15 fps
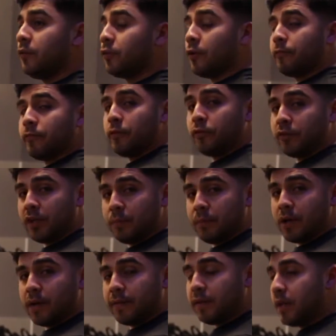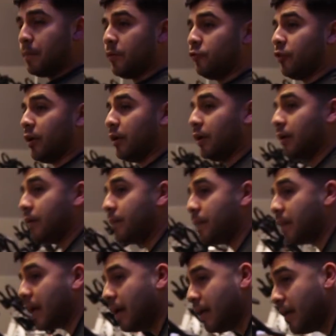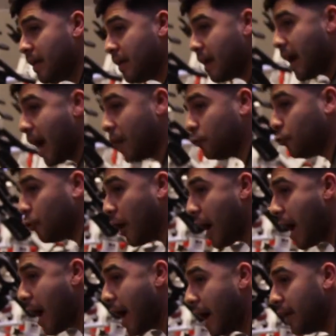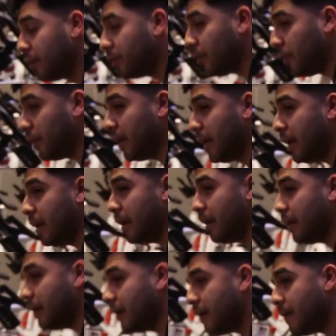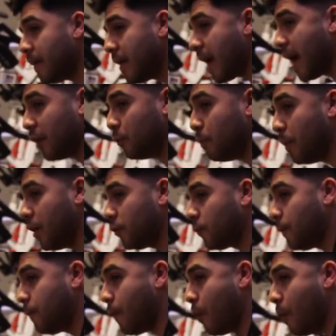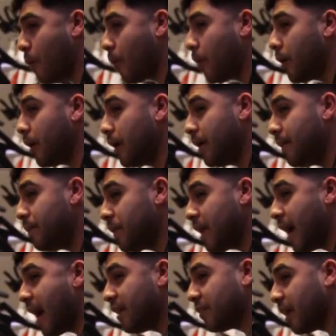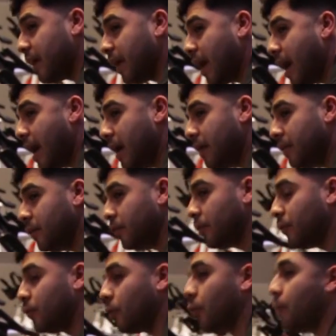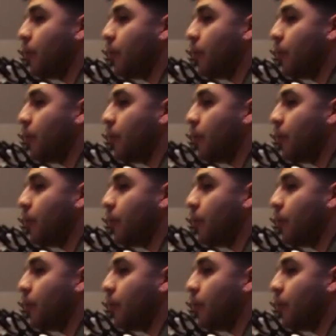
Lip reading: so if you see me on the dip machine, I try to lean as much forward as I can. So